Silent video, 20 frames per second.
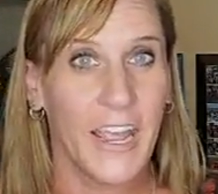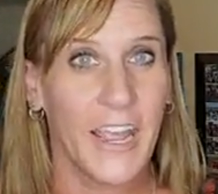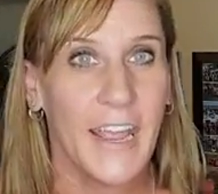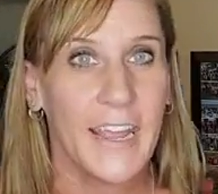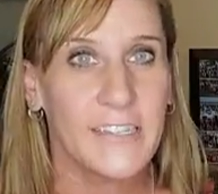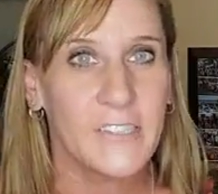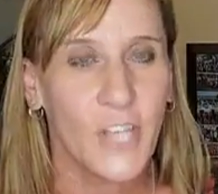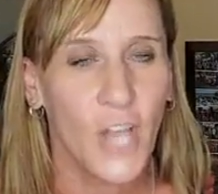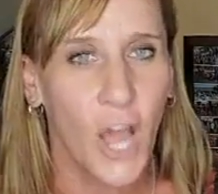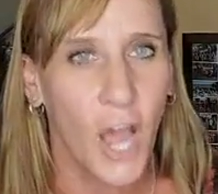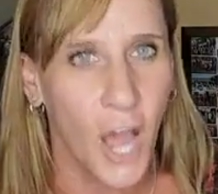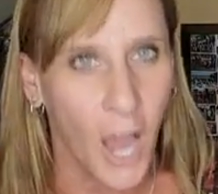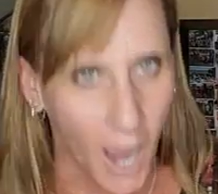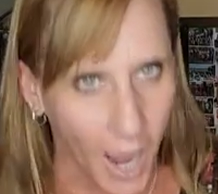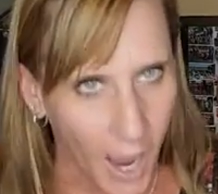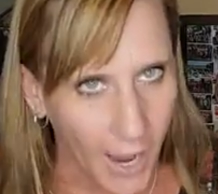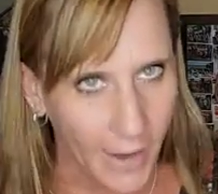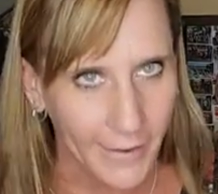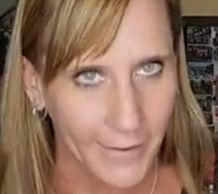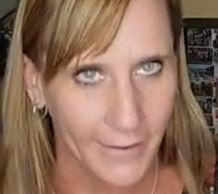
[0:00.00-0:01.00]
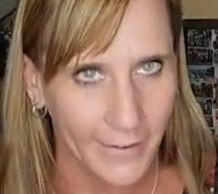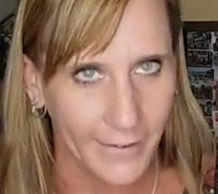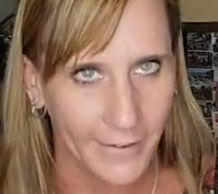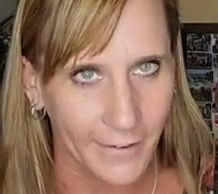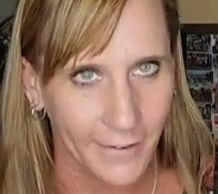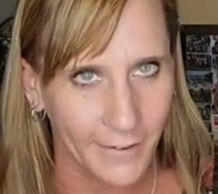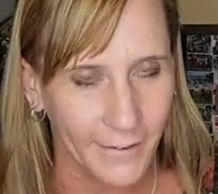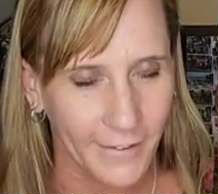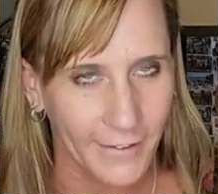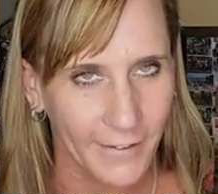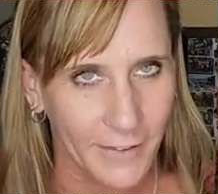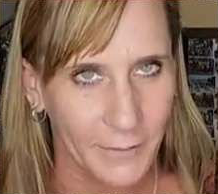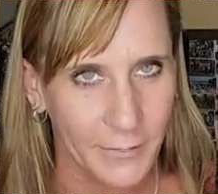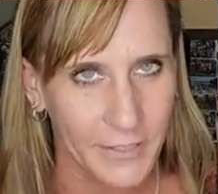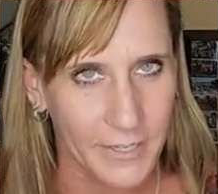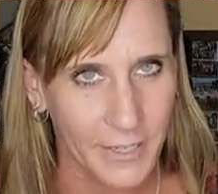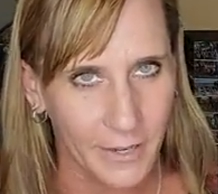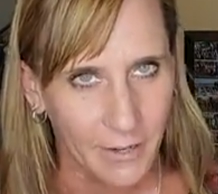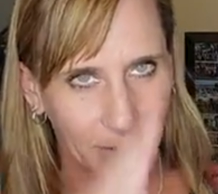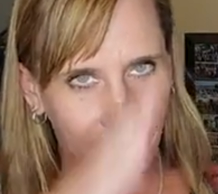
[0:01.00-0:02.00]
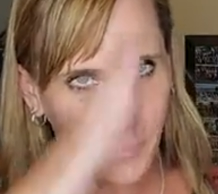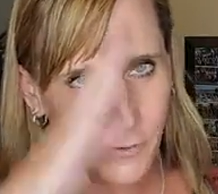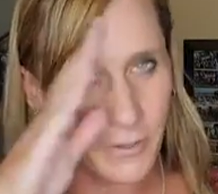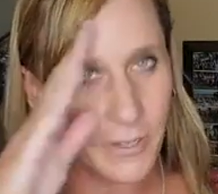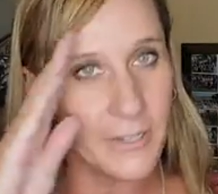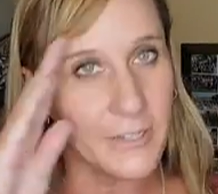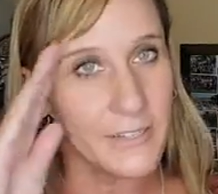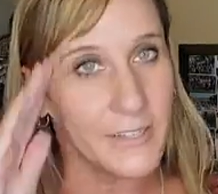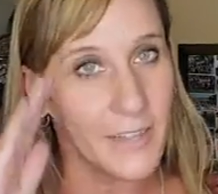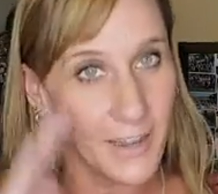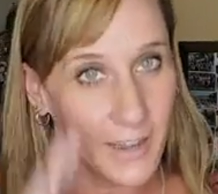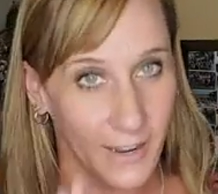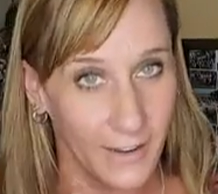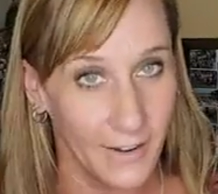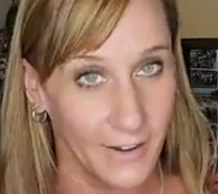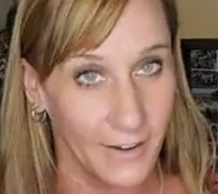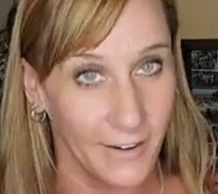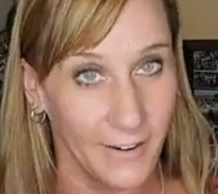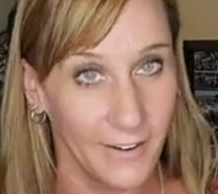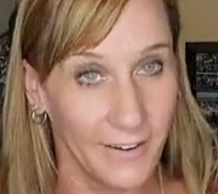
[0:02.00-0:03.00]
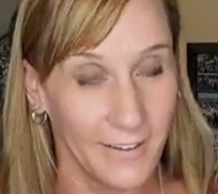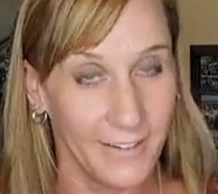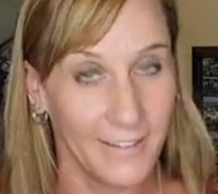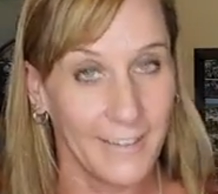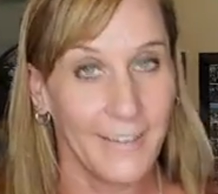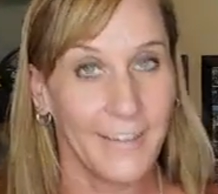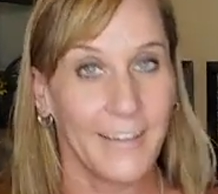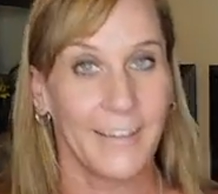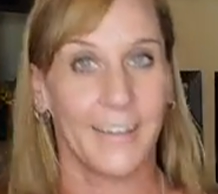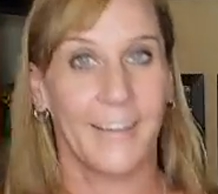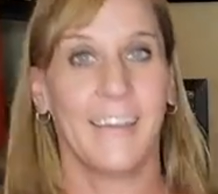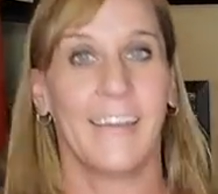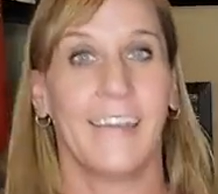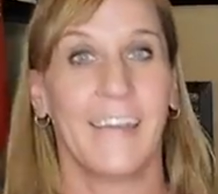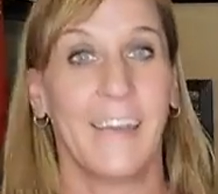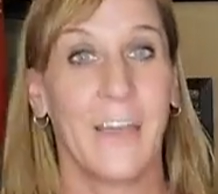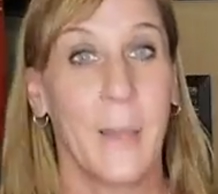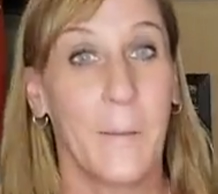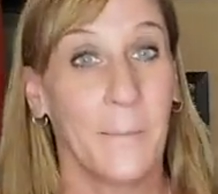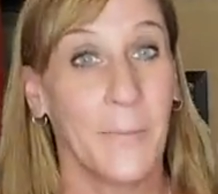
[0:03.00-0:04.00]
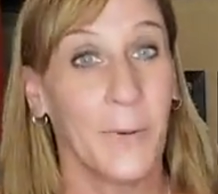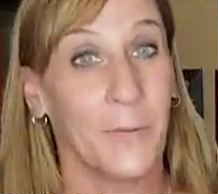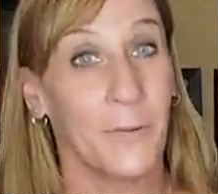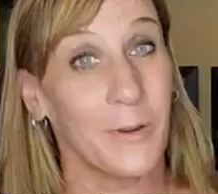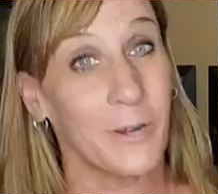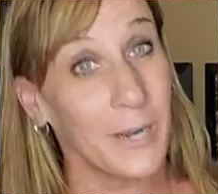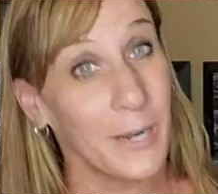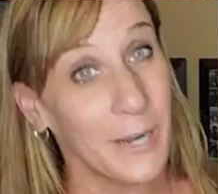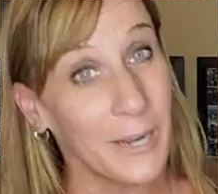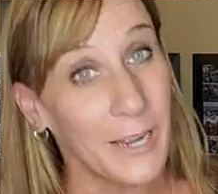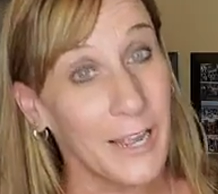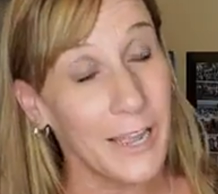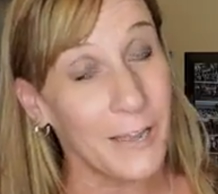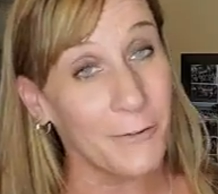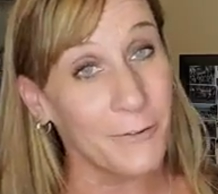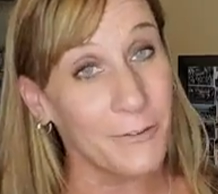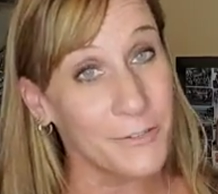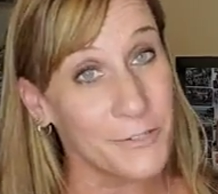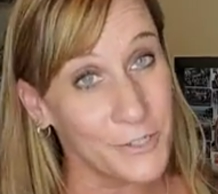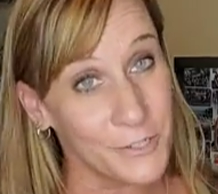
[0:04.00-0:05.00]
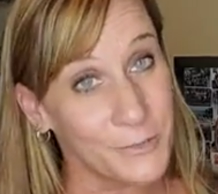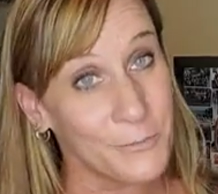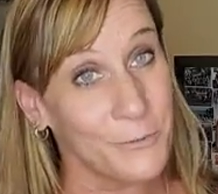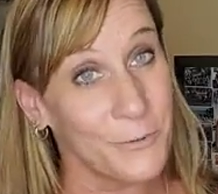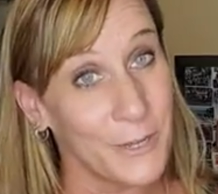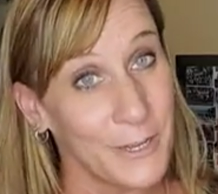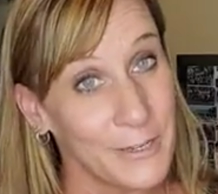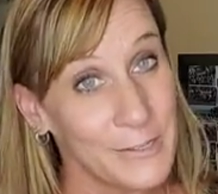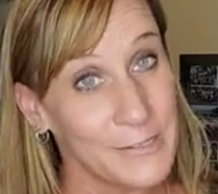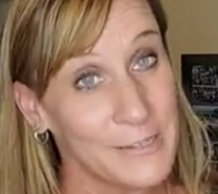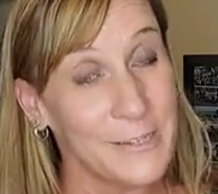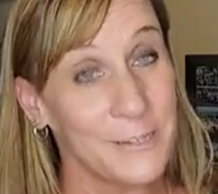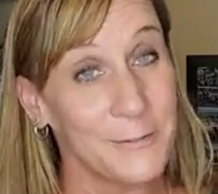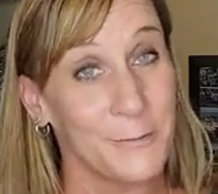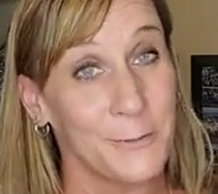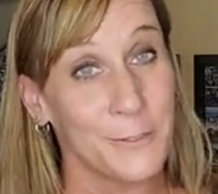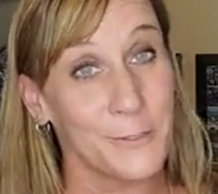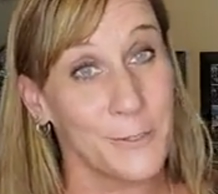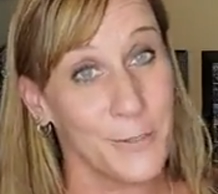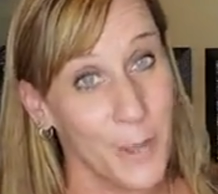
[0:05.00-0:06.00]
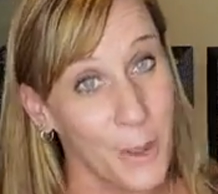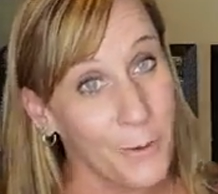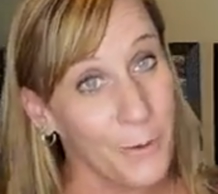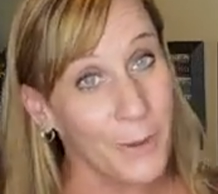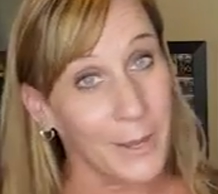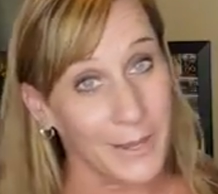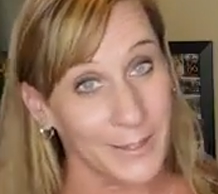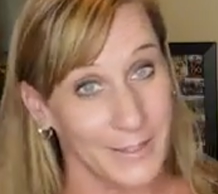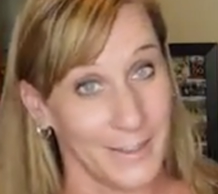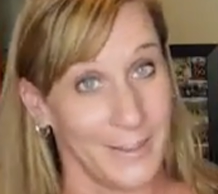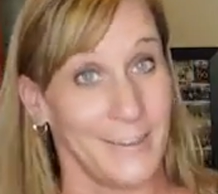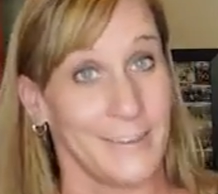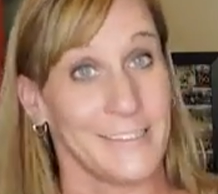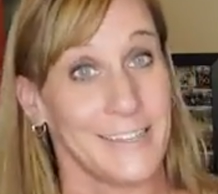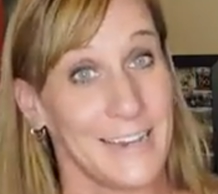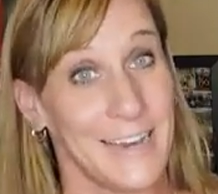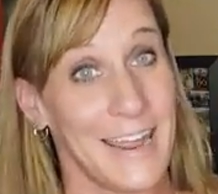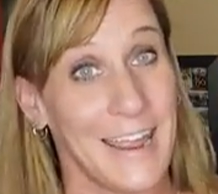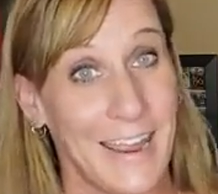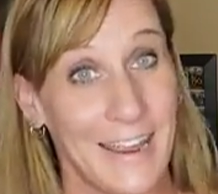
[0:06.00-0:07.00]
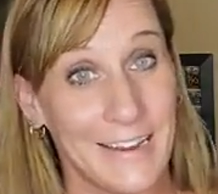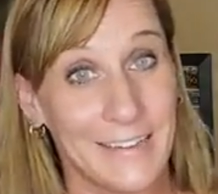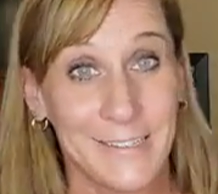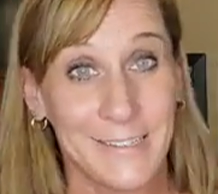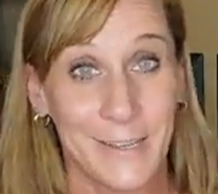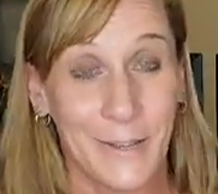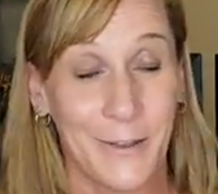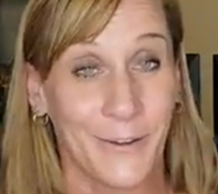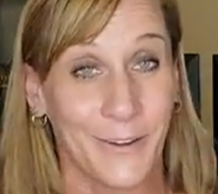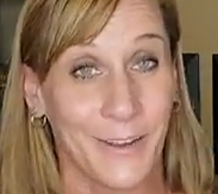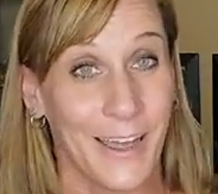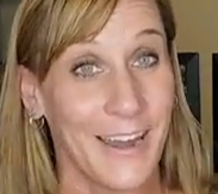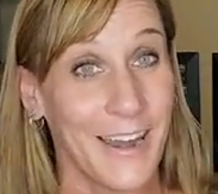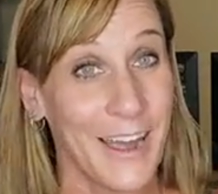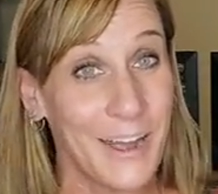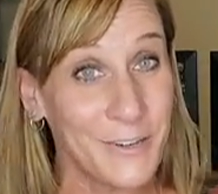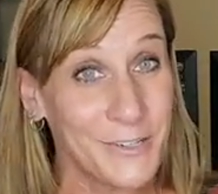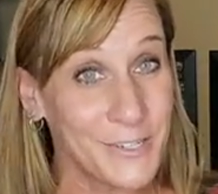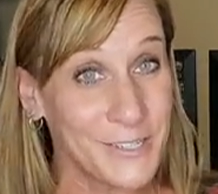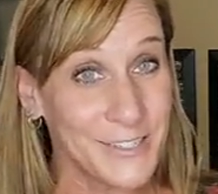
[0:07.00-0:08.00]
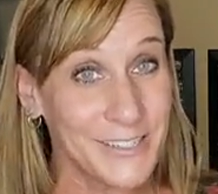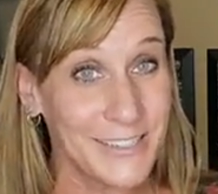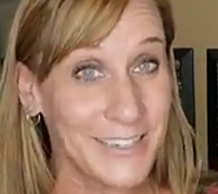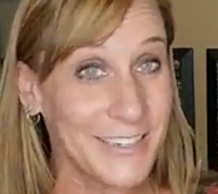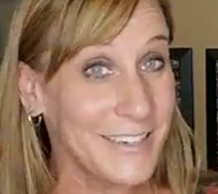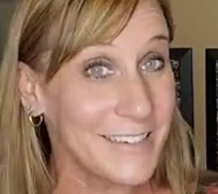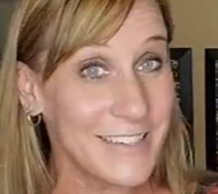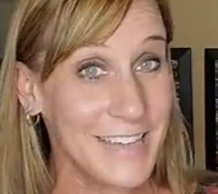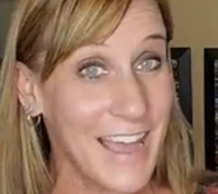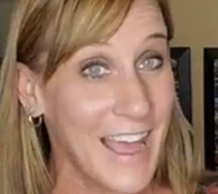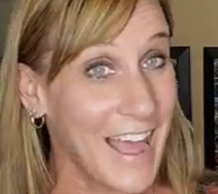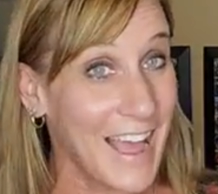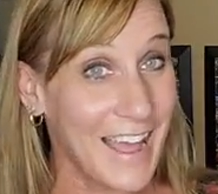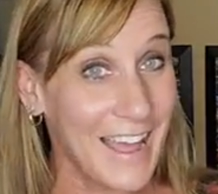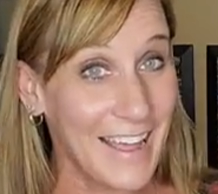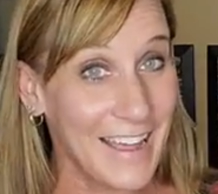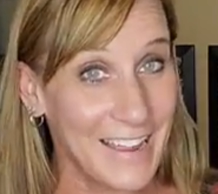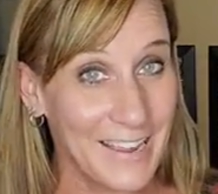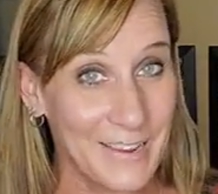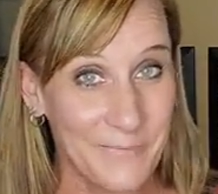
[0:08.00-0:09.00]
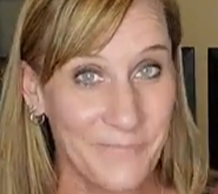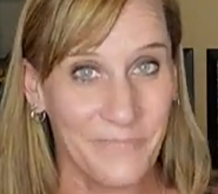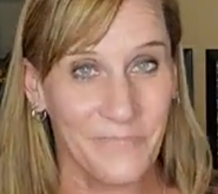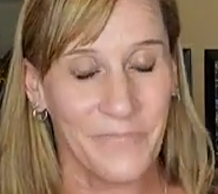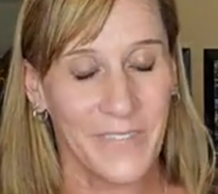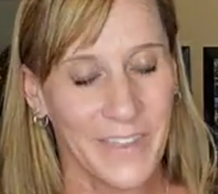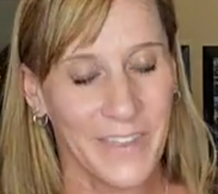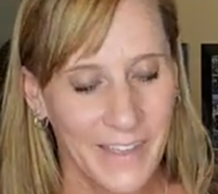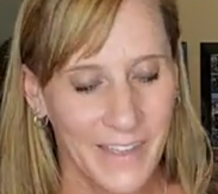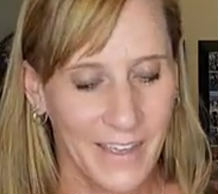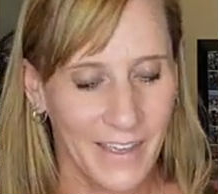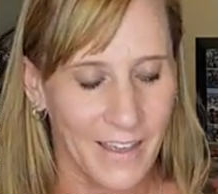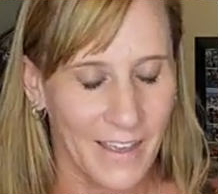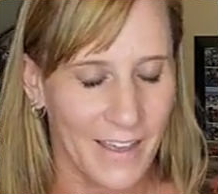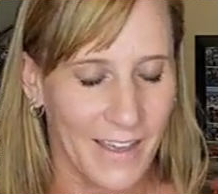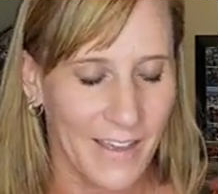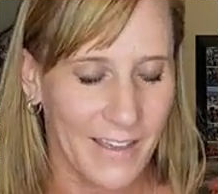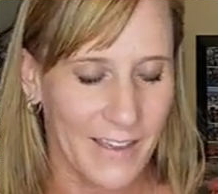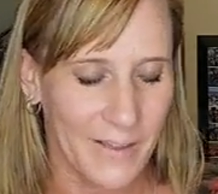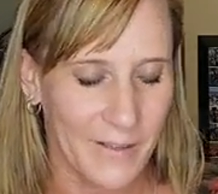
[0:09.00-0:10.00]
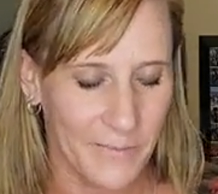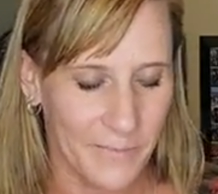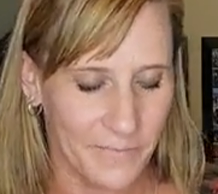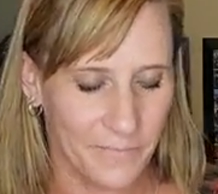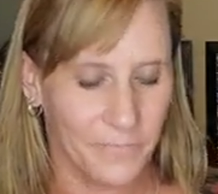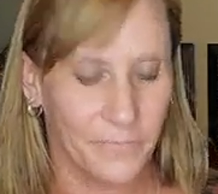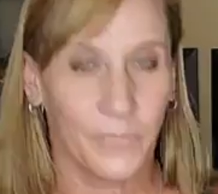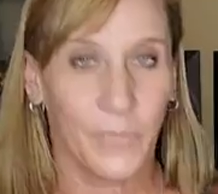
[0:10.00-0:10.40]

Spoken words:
It's hot here. Let me tell you, it is hot here. But what it was snowing there today, so we got out just in time.